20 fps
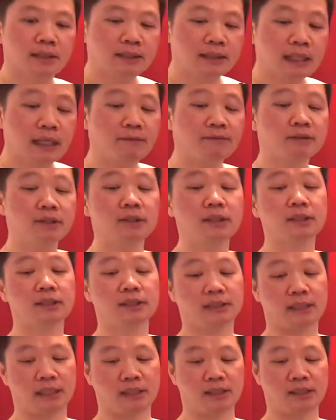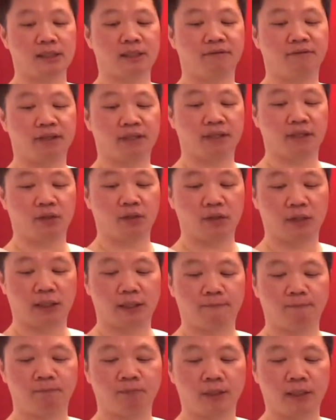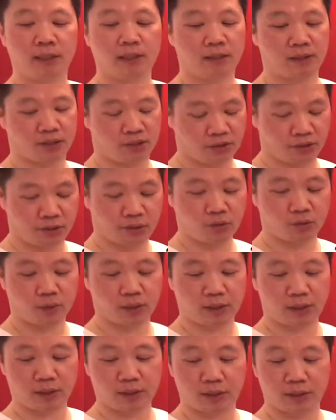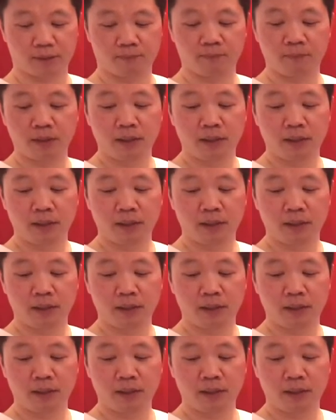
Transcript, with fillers: Definitely taste the vanilla and the citrus in there.